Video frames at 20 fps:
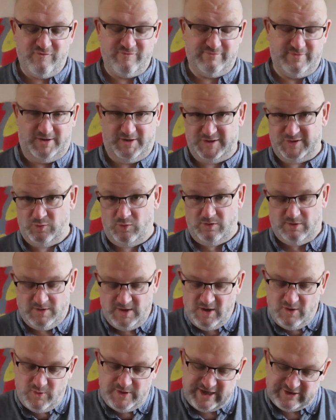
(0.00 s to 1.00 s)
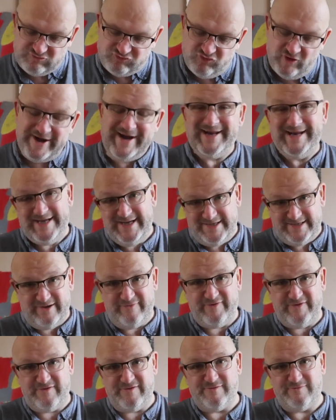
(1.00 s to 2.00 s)
It gets really
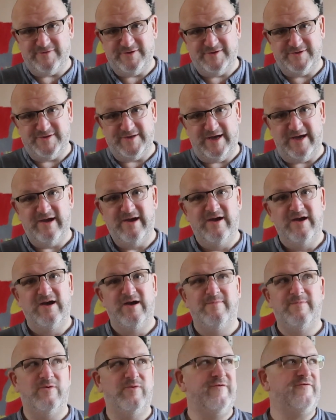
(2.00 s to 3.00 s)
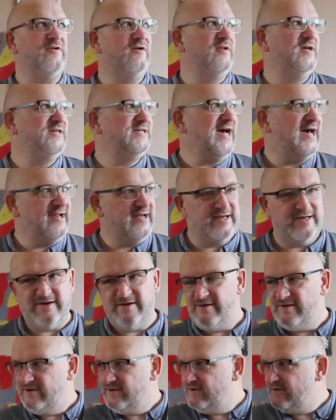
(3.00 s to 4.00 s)
difficult, doesn't it? But we've got this added
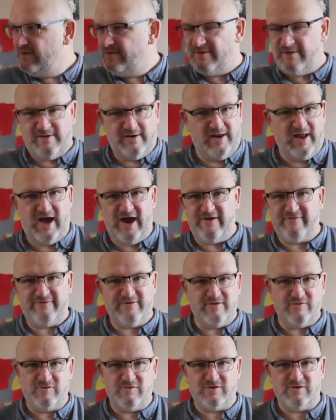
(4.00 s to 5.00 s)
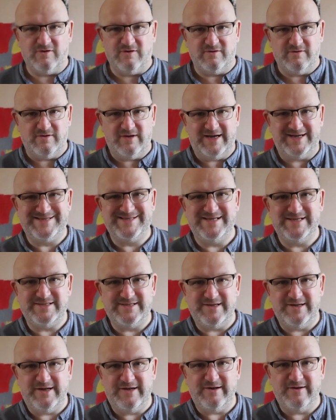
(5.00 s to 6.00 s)
life that we're all
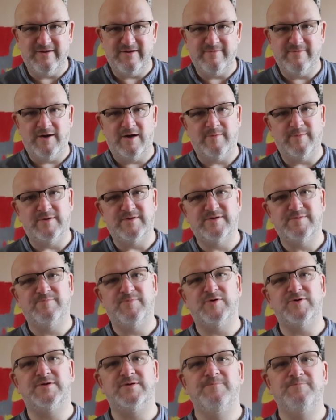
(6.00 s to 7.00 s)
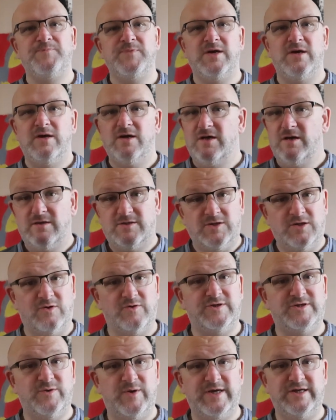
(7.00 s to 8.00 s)
existing in at the moment. But
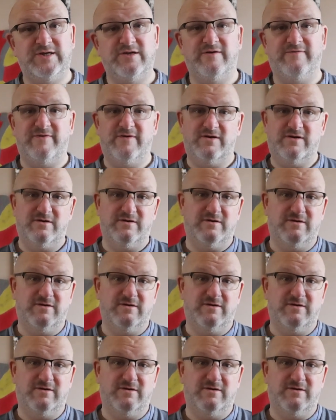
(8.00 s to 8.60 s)
talk to each other.